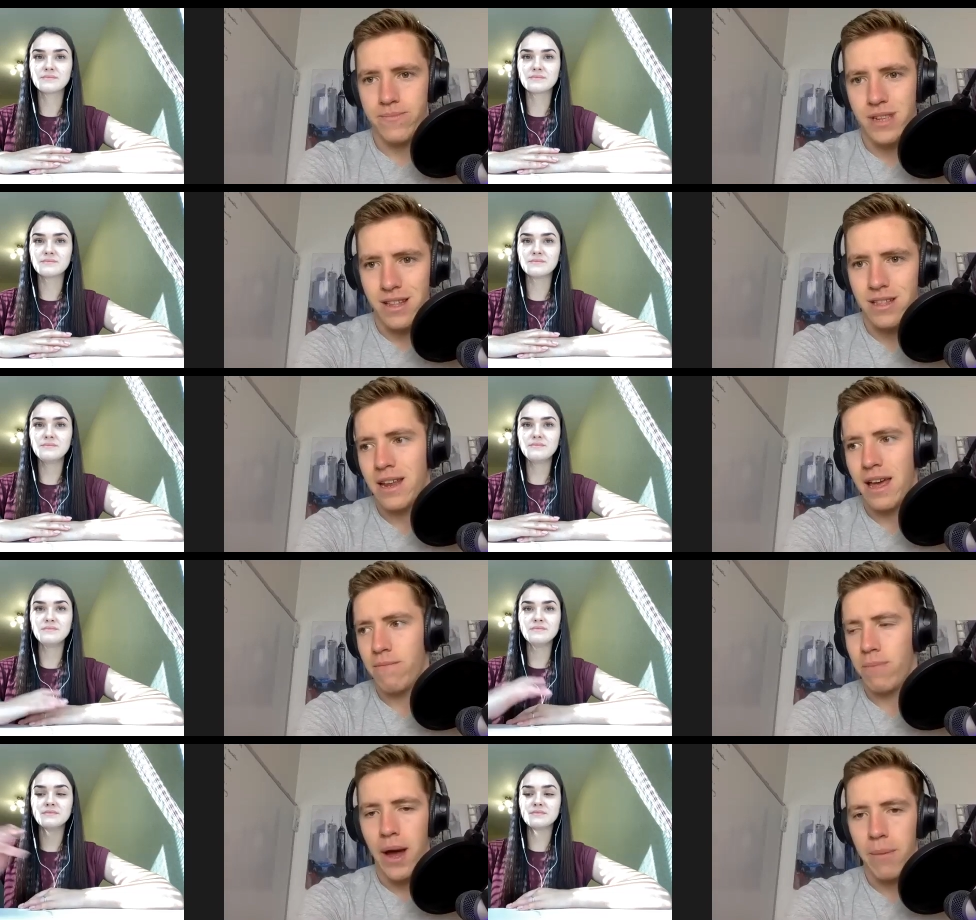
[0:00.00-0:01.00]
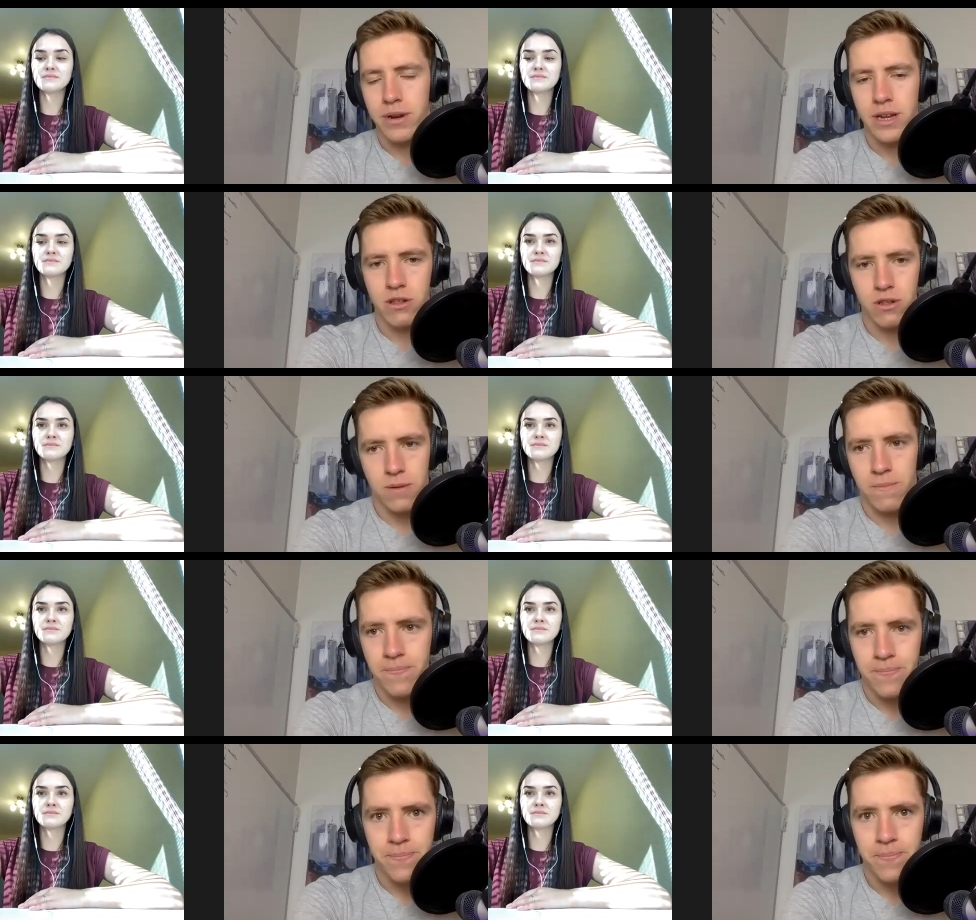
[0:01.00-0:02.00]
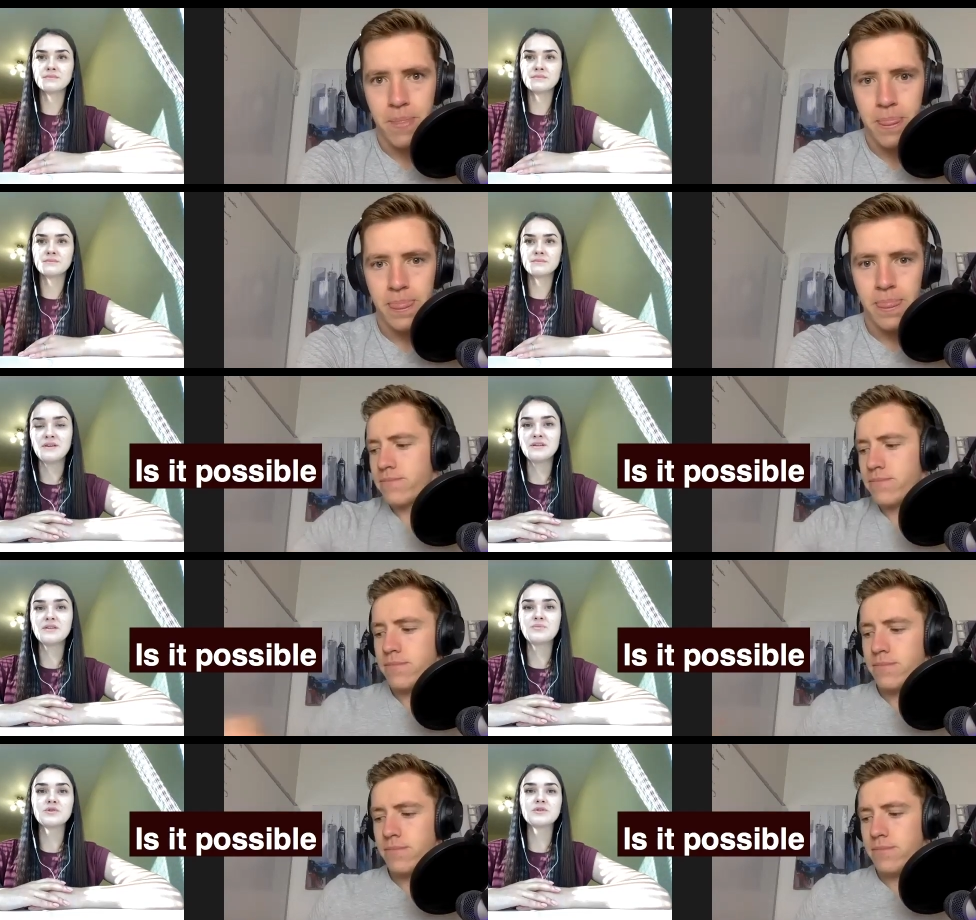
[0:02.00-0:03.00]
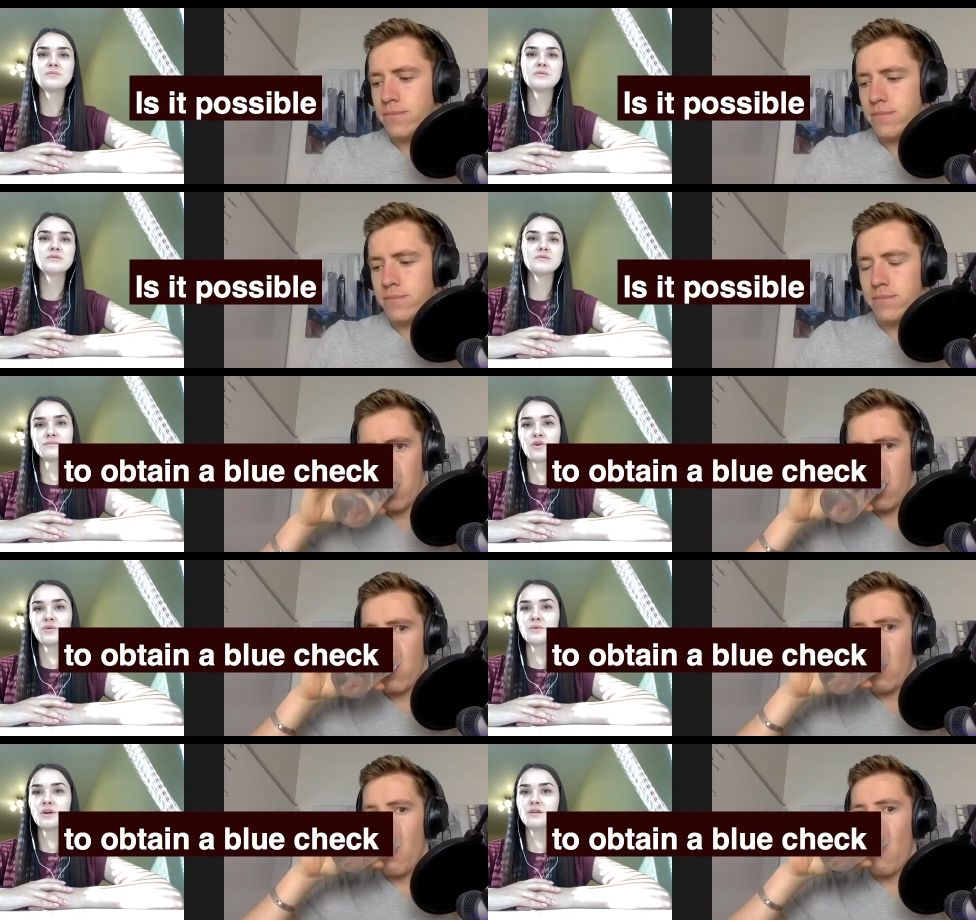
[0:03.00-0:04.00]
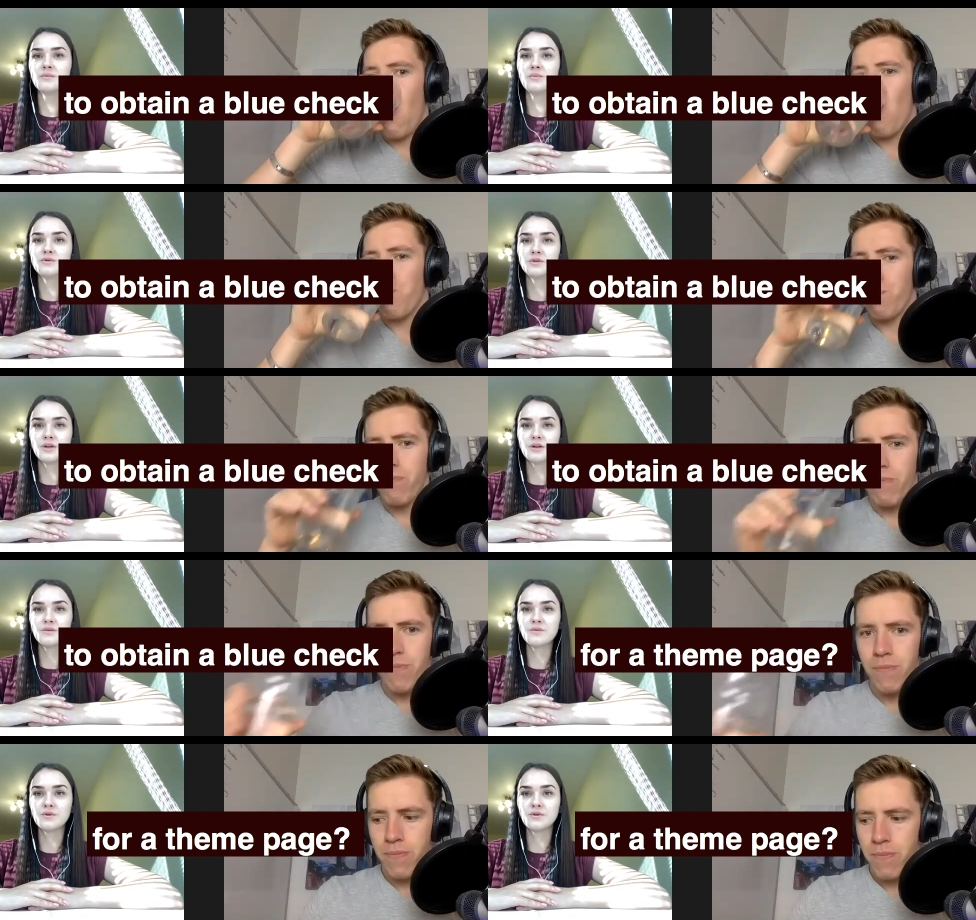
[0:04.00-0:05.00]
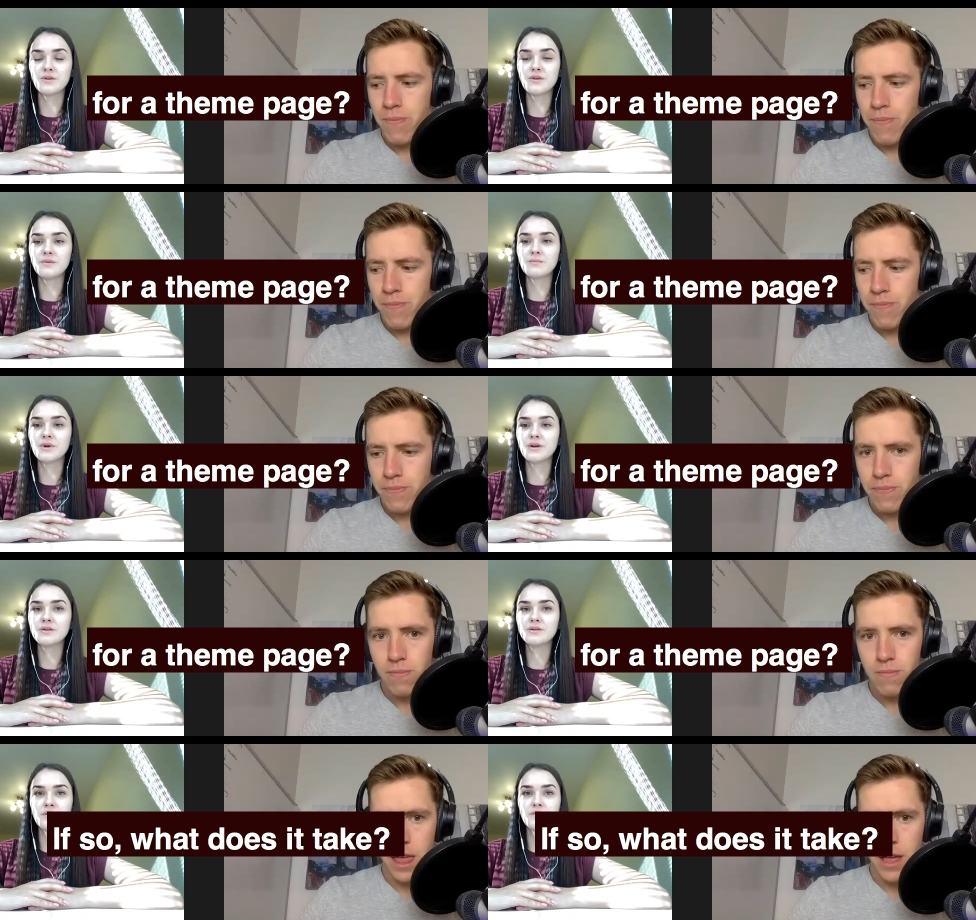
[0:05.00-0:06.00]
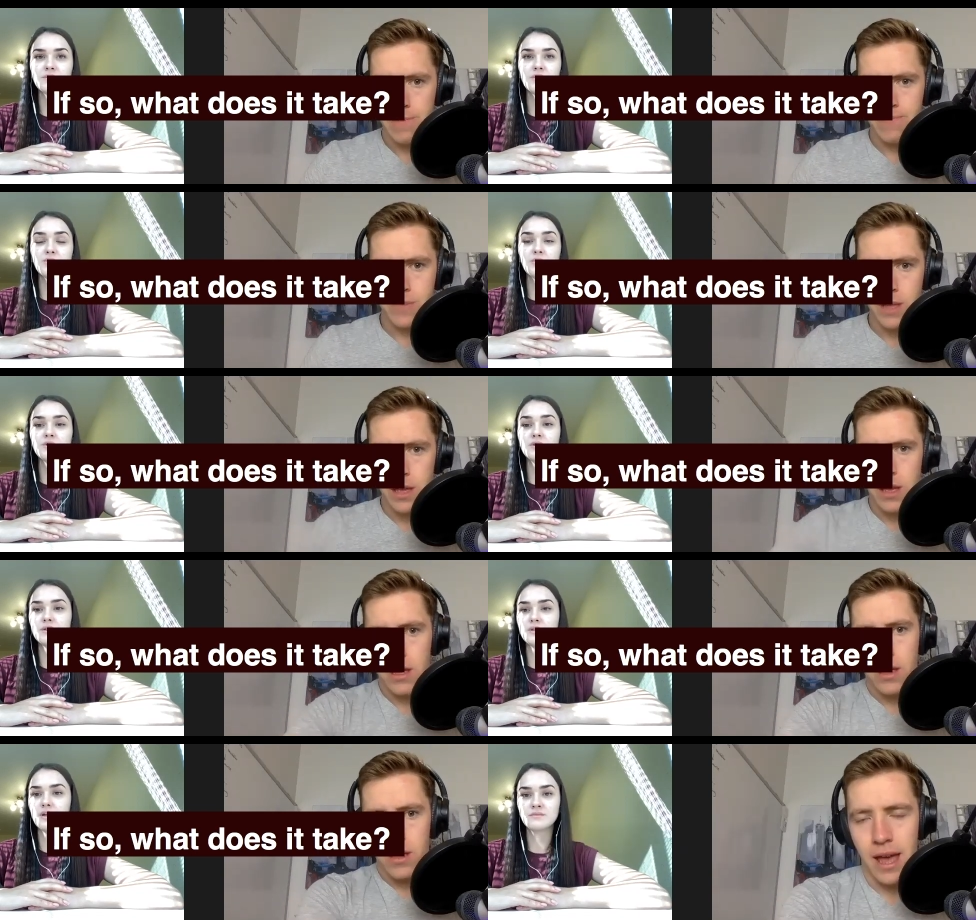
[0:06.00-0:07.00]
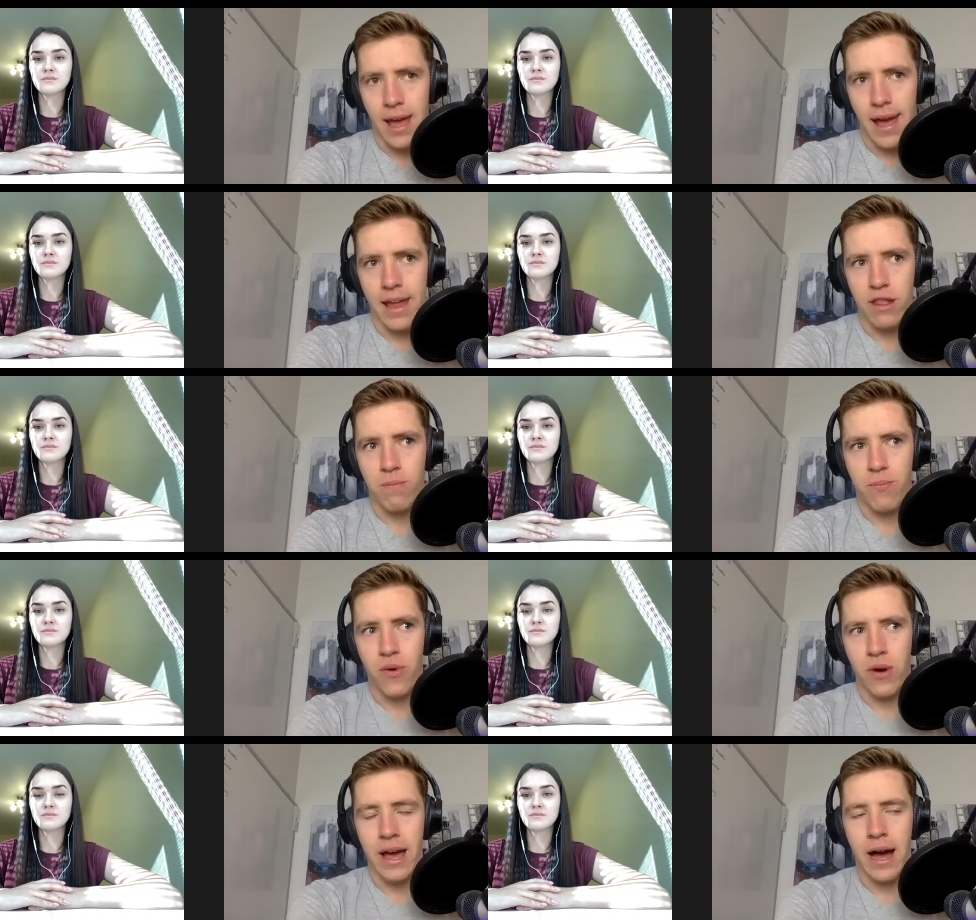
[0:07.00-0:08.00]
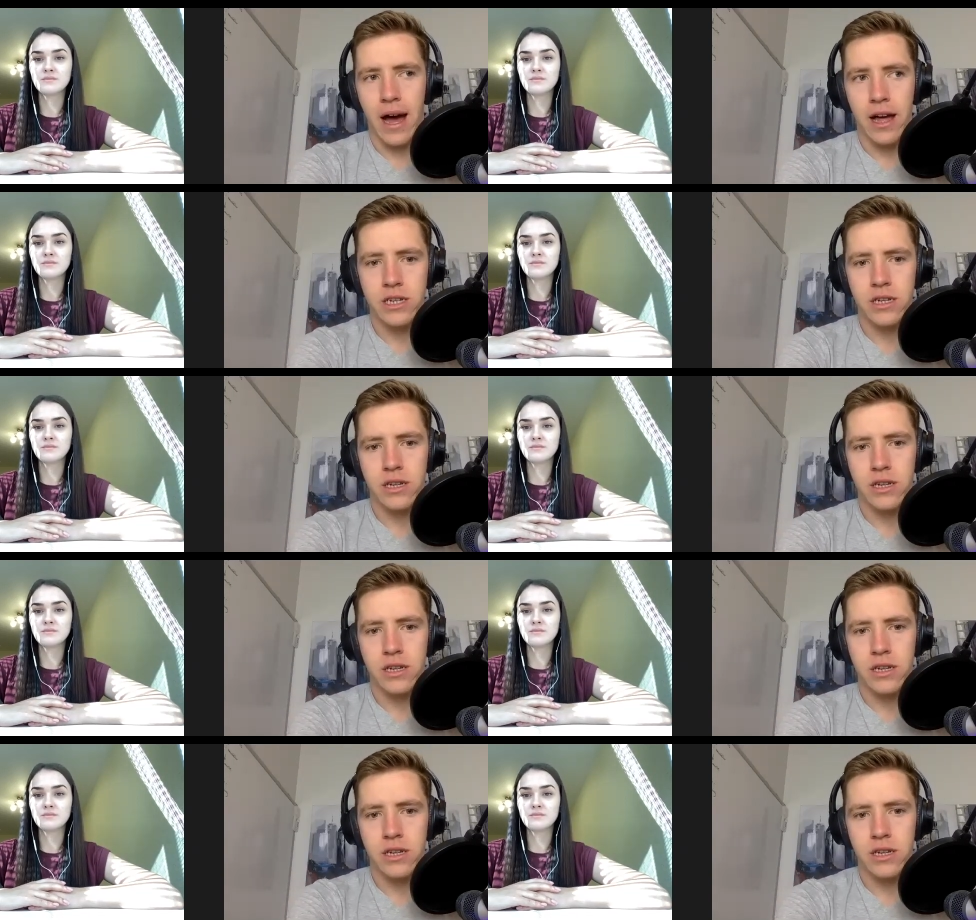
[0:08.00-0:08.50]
Speaker 1: doesn't have buyer protection.
Speaker 2: Is it possible to obtain a blue check for a theme page? If so, what does it take? it's
Speaker 1: pretty hard.